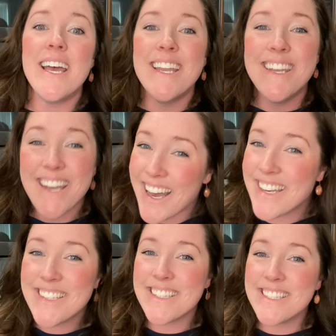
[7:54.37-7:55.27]
Not
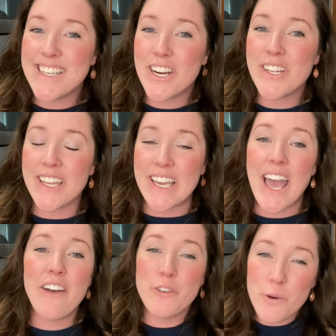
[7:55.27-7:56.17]
necessarily.
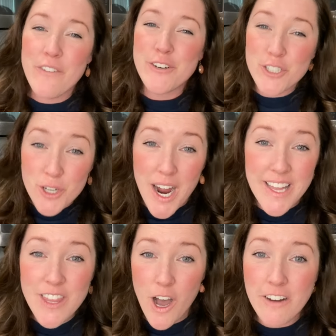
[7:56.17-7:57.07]
Have you ever
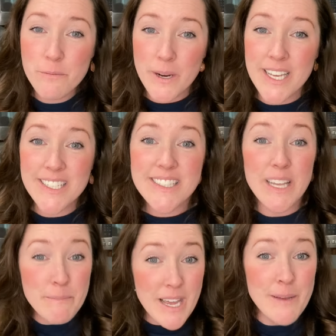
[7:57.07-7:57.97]
tried the off brand?
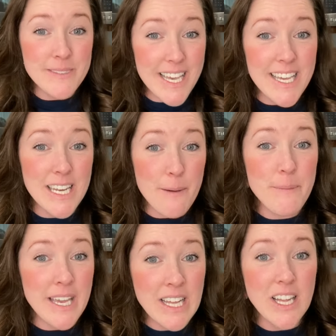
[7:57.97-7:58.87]
Sometimes they end up
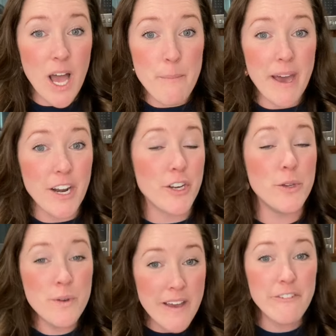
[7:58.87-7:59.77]
being a lot better. You
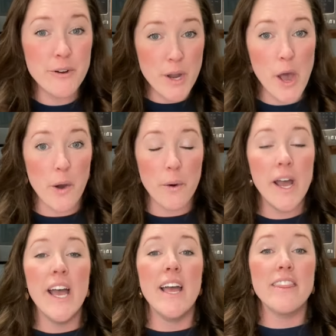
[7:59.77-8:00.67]
never know.
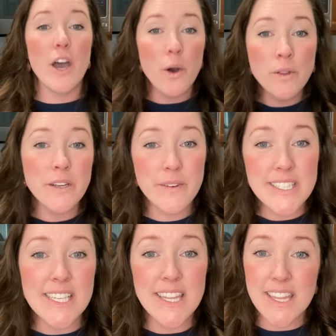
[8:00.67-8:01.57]
The only
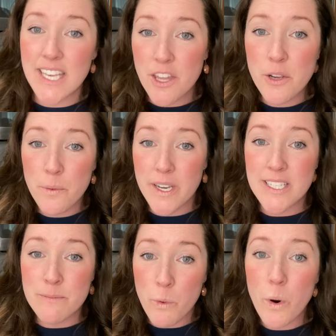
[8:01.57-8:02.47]
reason that the other one
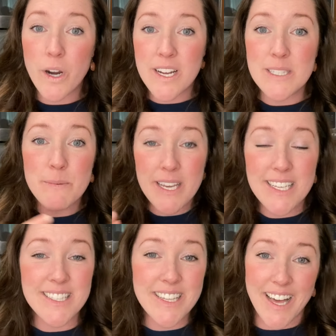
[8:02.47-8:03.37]
is more is
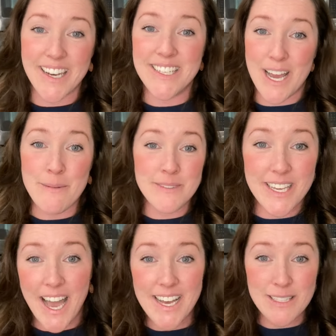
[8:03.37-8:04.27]
because a lot of times
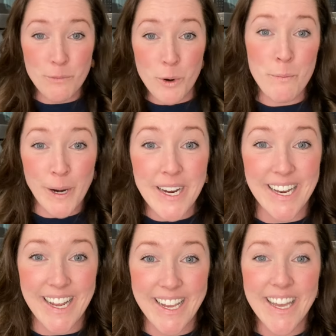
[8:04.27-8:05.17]
has more
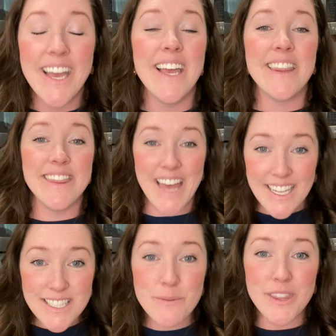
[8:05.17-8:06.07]
marketing.
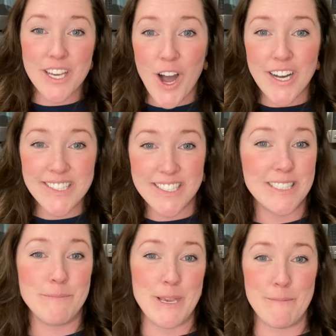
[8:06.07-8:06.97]
That's what the cost is
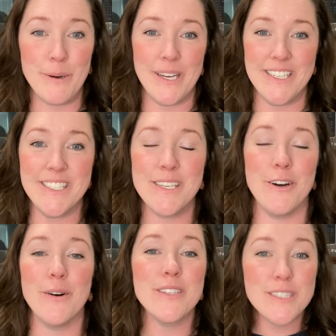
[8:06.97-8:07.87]
being put
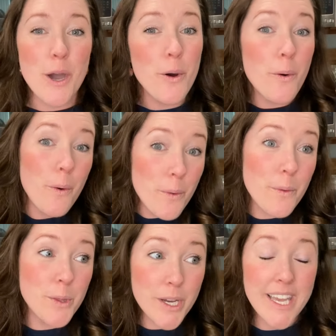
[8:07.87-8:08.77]
into. So
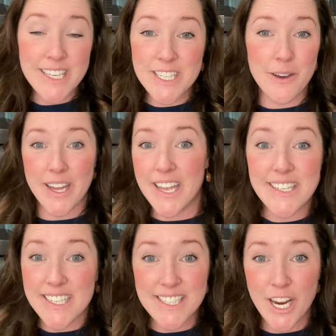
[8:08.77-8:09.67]
look into it. It
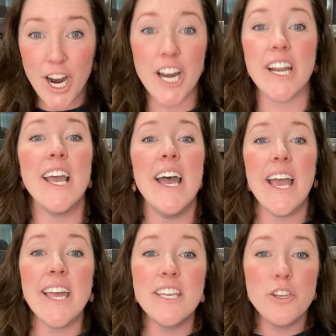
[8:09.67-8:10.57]
doesn't hurt.
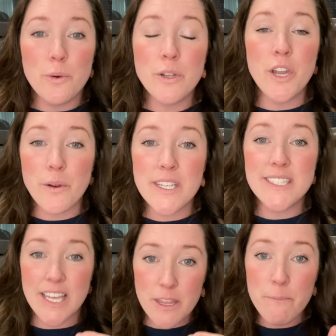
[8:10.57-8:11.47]
And you will notice
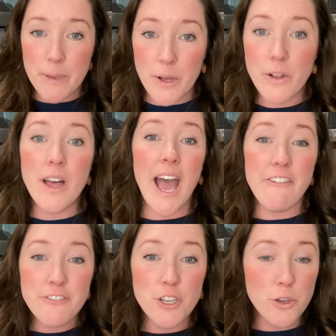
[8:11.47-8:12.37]
that the bill,
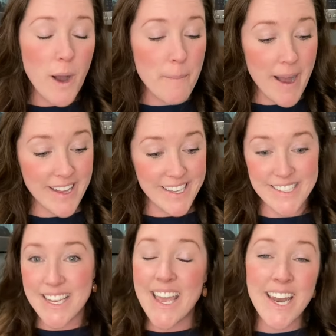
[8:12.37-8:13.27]
after you buy like
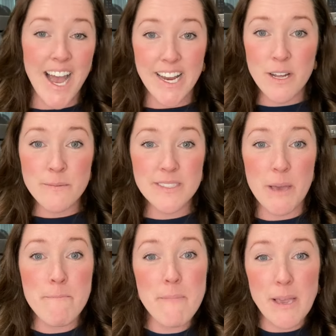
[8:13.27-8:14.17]
10 items
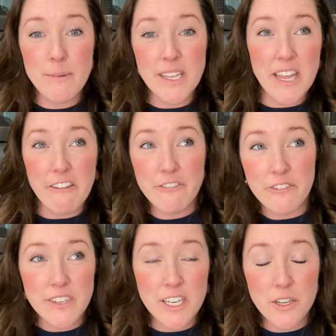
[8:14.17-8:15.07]
that maybe like
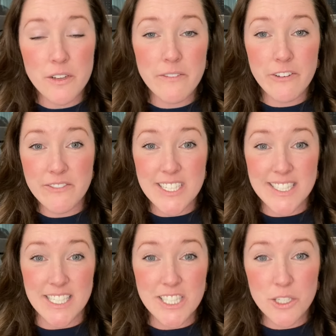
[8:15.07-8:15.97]
50, 50
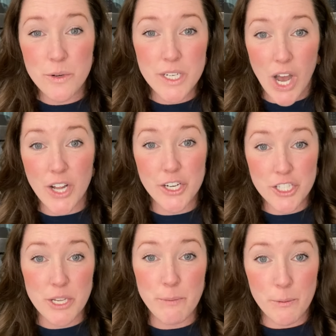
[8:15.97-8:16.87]
cents to a dollar
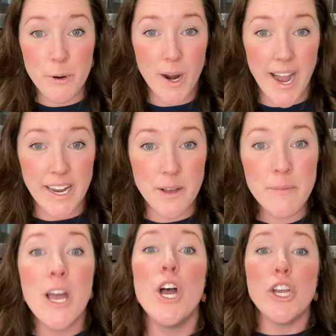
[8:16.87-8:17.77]
cheaper per item,
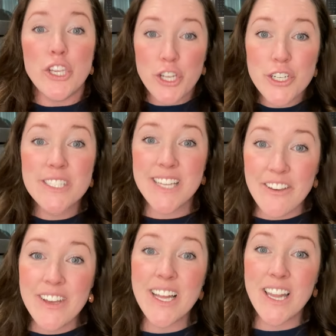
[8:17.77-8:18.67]
you're
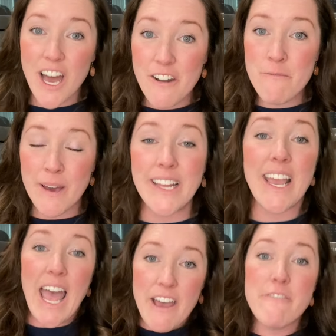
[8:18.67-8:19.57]
saving a lot of money
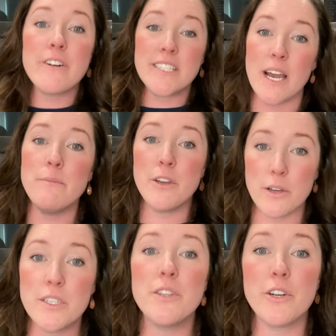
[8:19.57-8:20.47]
every time you go
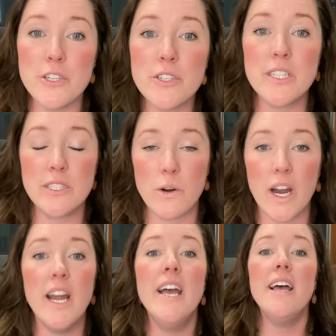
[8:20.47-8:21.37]
to the grocery
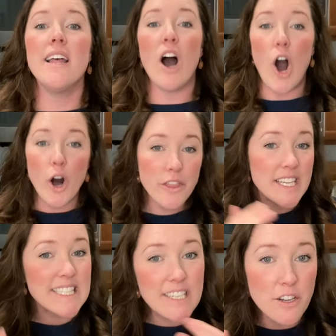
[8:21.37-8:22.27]
store. All
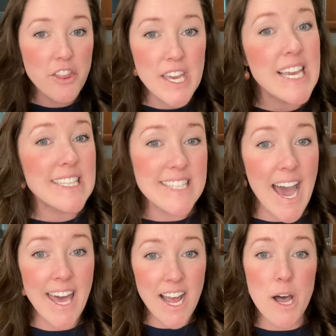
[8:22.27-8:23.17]
these little things
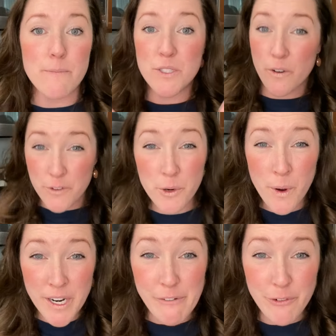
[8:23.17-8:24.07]
add up. So if you're
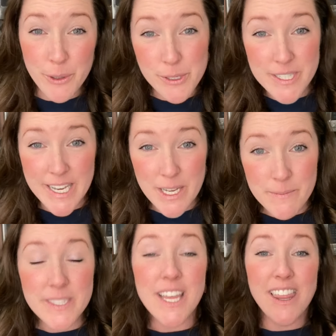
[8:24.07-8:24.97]
wanting frugal
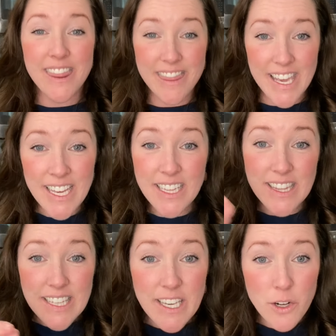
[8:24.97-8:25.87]
tips, think
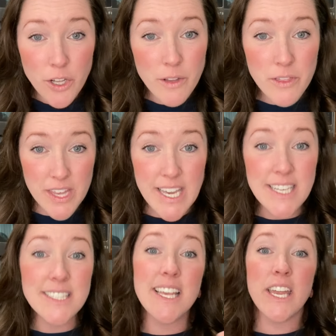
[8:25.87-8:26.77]
little
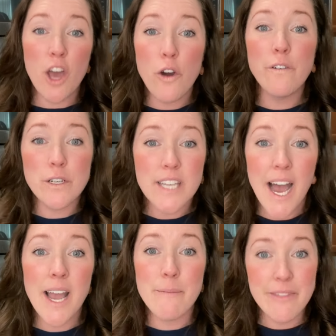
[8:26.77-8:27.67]
things and over
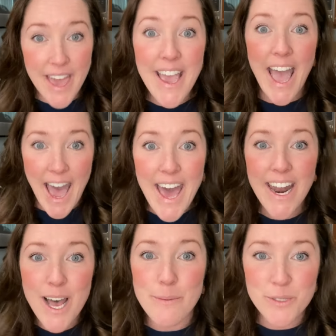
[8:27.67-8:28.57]
time they add
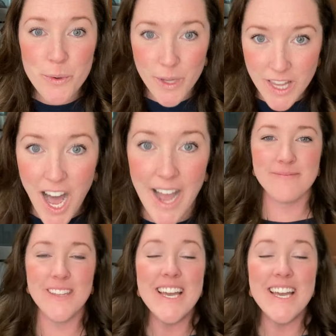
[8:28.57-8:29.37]
up to a lot.